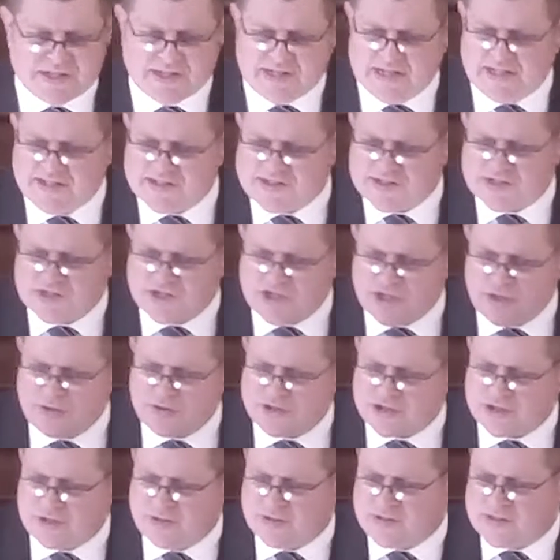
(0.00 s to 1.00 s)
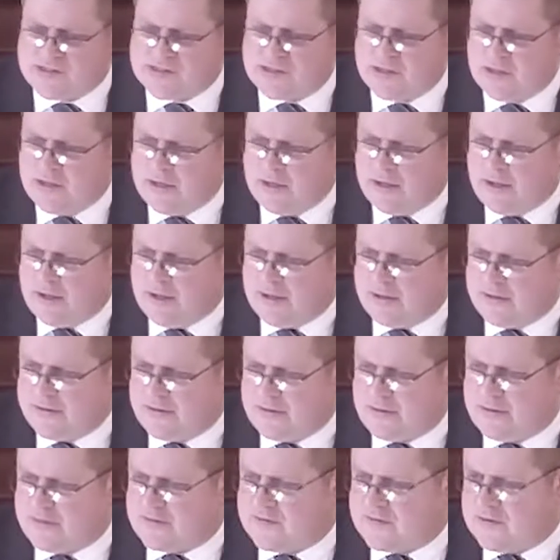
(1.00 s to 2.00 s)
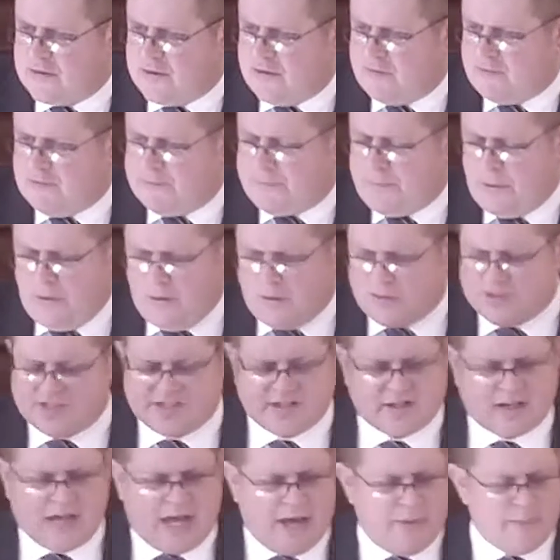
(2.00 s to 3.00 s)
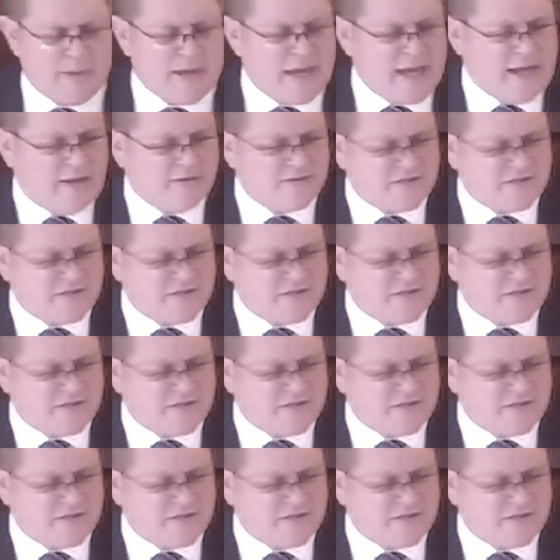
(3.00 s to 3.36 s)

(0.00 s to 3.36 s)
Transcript: institutions that reports are coming out